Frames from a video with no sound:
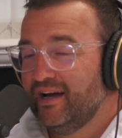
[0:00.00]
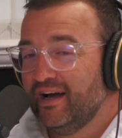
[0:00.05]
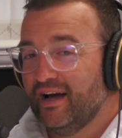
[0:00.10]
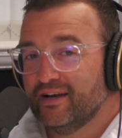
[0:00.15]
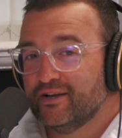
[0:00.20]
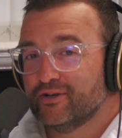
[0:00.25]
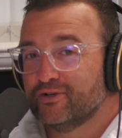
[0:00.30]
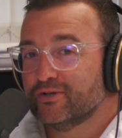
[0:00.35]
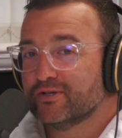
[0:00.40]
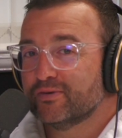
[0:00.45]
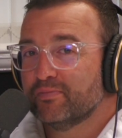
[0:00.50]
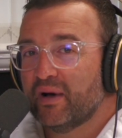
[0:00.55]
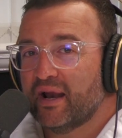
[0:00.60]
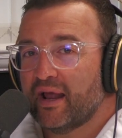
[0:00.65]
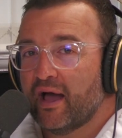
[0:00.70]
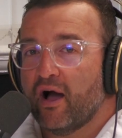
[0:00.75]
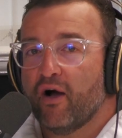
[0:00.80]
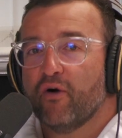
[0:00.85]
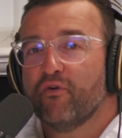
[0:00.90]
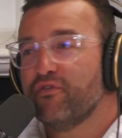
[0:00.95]
And it doesn't matter
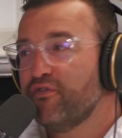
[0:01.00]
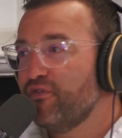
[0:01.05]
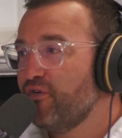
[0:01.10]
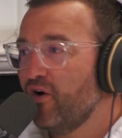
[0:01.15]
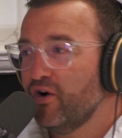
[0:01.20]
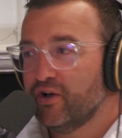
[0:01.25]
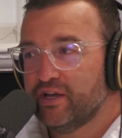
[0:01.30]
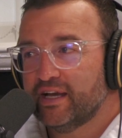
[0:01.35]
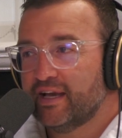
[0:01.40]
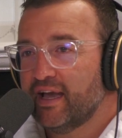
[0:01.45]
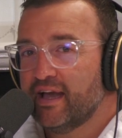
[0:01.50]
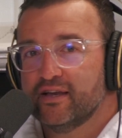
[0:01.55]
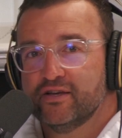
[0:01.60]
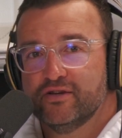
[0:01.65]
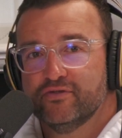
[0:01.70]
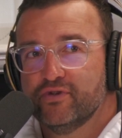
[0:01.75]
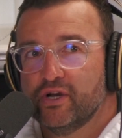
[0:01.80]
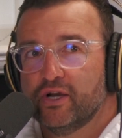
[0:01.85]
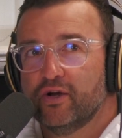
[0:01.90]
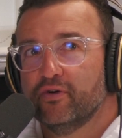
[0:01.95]
how far you get in
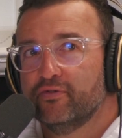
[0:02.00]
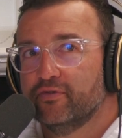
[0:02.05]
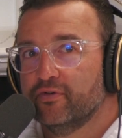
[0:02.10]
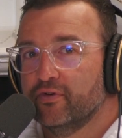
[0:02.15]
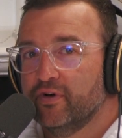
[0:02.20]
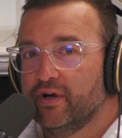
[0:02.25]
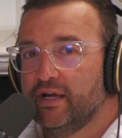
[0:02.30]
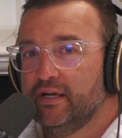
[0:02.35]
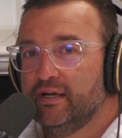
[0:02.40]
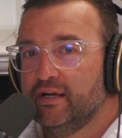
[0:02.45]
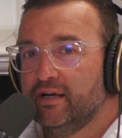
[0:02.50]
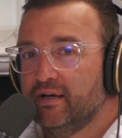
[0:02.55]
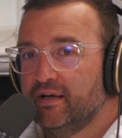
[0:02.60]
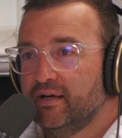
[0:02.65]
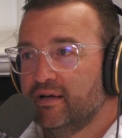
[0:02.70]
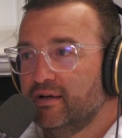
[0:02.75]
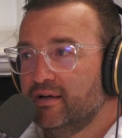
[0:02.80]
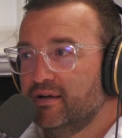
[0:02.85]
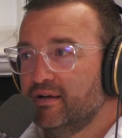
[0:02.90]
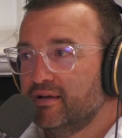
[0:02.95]
your recovery,
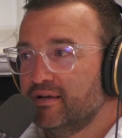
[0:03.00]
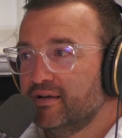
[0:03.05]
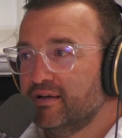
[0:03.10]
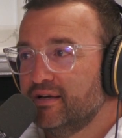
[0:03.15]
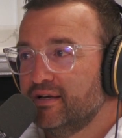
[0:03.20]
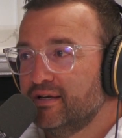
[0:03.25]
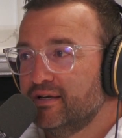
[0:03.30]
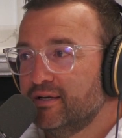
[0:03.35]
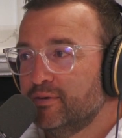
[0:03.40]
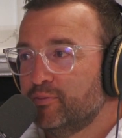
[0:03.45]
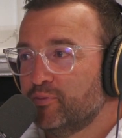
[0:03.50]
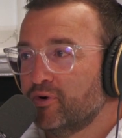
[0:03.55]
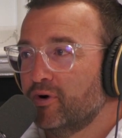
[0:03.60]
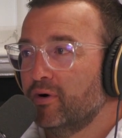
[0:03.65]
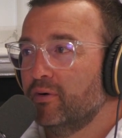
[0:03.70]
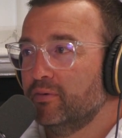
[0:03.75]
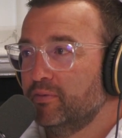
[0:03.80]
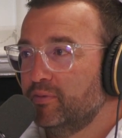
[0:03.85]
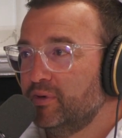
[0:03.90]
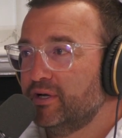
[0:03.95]
you're
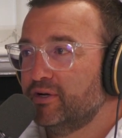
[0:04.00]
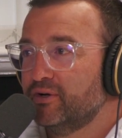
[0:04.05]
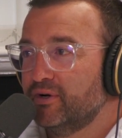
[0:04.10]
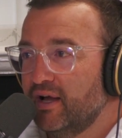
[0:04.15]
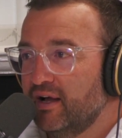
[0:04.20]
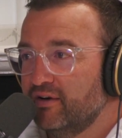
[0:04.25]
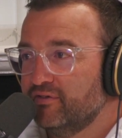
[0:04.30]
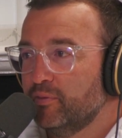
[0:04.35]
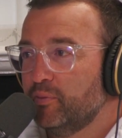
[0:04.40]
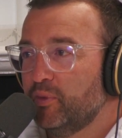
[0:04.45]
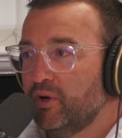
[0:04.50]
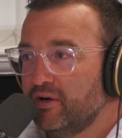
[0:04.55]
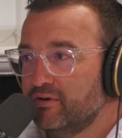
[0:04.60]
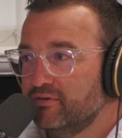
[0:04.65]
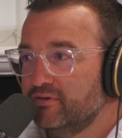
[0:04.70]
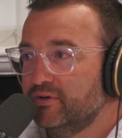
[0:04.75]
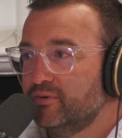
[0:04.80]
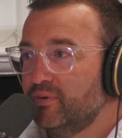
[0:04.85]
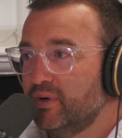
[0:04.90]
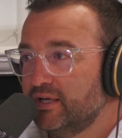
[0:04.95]
probably going to have a
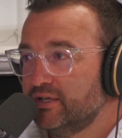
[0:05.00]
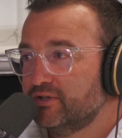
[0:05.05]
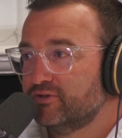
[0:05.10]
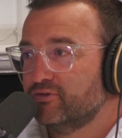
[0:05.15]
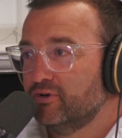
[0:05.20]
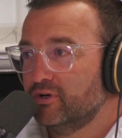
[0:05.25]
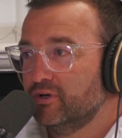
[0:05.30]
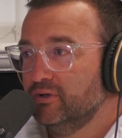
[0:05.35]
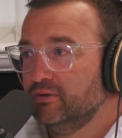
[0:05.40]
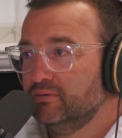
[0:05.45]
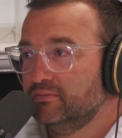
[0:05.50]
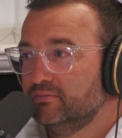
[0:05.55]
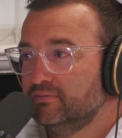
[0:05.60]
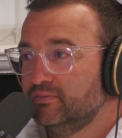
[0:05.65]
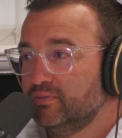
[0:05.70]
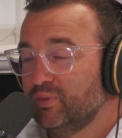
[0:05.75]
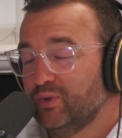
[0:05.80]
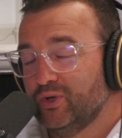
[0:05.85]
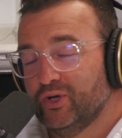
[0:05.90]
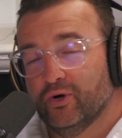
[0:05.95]
period where you struggle.
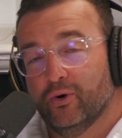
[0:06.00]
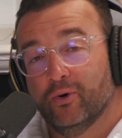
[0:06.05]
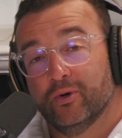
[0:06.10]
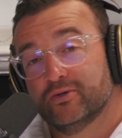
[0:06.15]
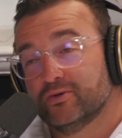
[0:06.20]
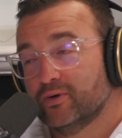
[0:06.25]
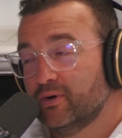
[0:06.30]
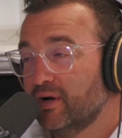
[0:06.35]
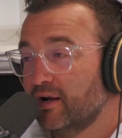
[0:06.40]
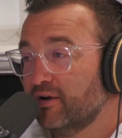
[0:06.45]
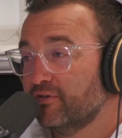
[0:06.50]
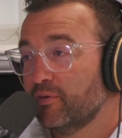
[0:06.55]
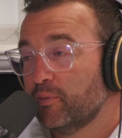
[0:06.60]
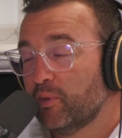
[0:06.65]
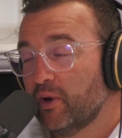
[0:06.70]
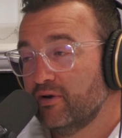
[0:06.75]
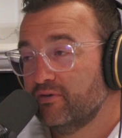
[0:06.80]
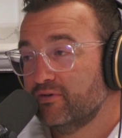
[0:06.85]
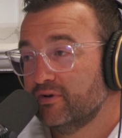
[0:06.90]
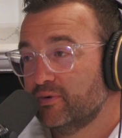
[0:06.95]
You're also going to have a
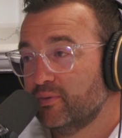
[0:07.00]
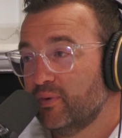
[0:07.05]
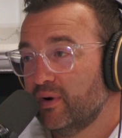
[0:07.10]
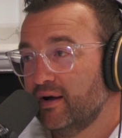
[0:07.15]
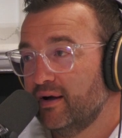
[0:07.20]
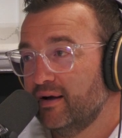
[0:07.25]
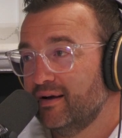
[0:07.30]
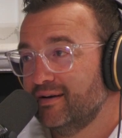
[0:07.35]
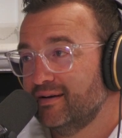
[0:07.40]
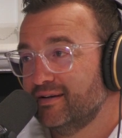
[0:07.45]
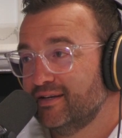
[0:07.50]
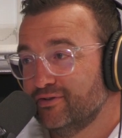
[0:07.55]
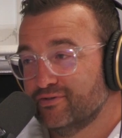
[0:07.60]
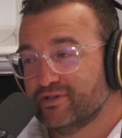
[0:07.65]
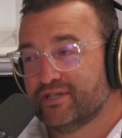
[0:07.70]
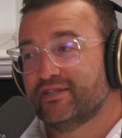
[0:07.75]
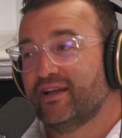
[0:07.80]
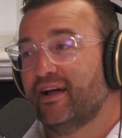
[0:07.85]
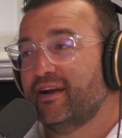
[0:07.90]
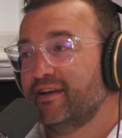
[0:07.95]
period where you're
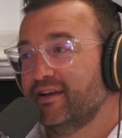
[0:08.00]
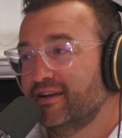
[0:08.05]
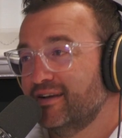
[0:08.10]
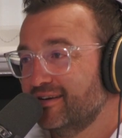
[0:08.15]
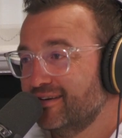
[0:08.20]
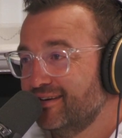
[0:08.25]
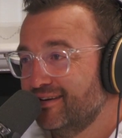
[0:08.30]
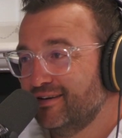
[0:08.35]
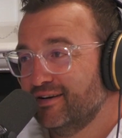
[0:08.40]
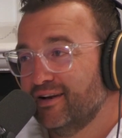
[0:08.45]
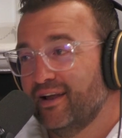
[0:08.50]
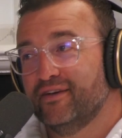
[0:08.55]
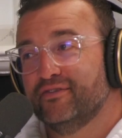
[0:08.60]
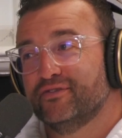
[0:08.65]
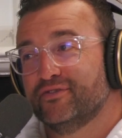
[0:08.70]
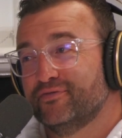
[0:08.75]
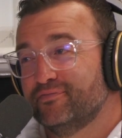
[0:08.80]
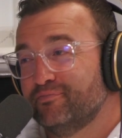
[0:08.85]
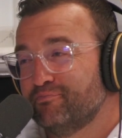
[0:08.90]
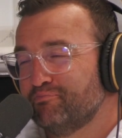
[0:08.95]
ecstatic and life's